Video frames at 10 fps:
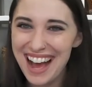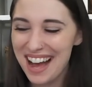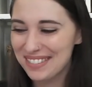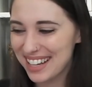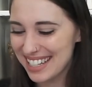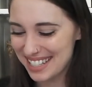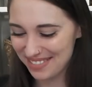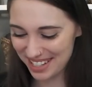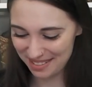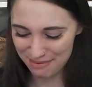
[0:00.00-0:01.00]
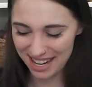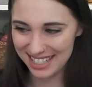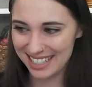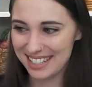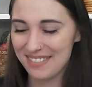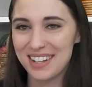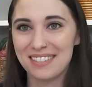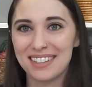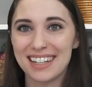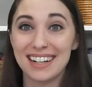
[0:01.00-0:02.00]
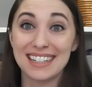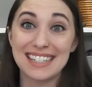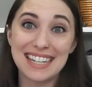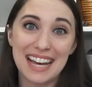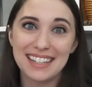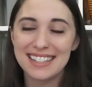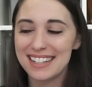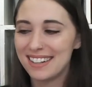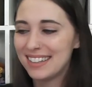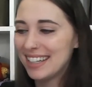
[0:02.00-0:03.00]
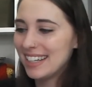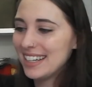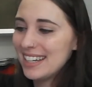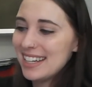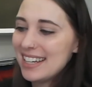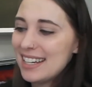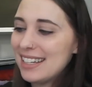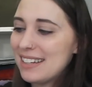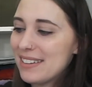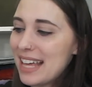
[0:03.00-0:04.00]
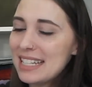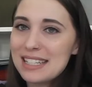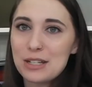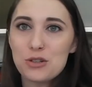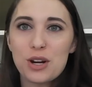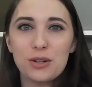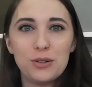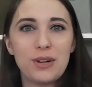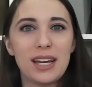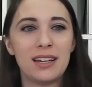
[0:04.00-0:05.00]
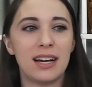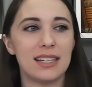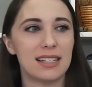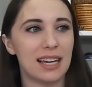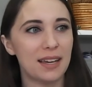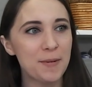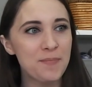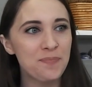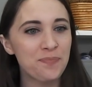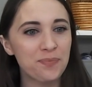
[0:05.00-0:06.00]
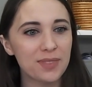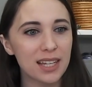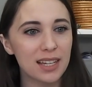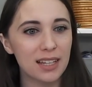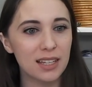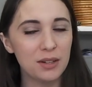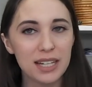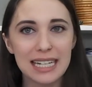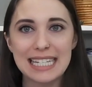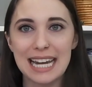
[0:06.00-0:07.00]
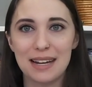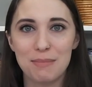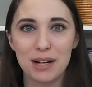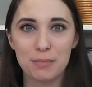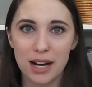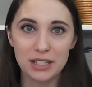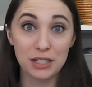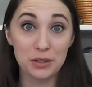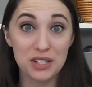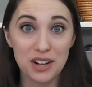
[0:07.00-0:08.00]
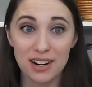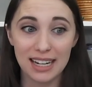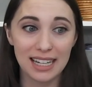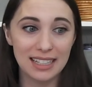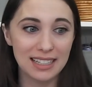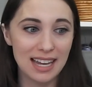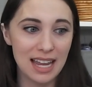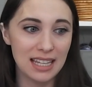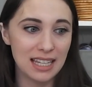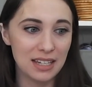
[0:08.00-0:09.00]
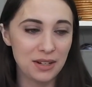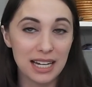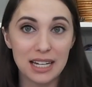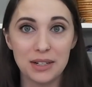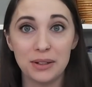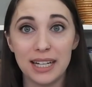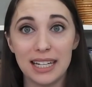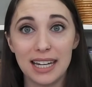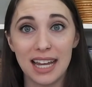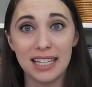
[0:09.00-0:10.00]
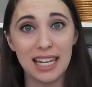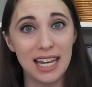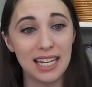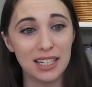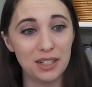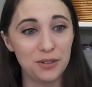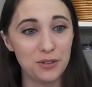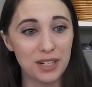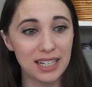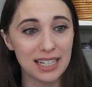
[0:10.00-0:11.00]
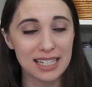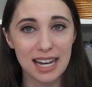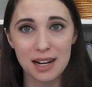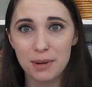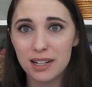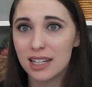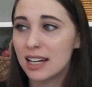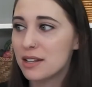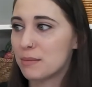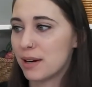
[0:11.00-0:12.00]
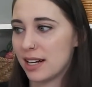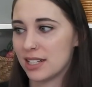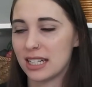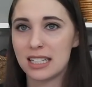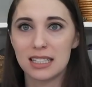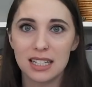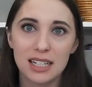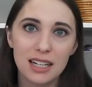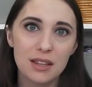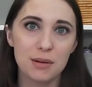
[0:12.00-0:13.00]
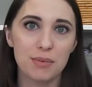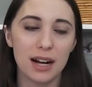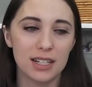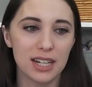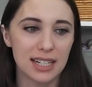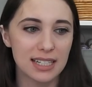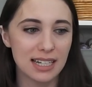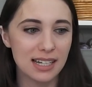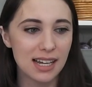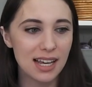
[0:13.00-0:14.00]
I've got some other projects I want to work on instead, so... You know, that's the struggle, right, you guys? Like, you get excited about a project, you start it, and you get into it, and then you get excited about another project, and then another project, and...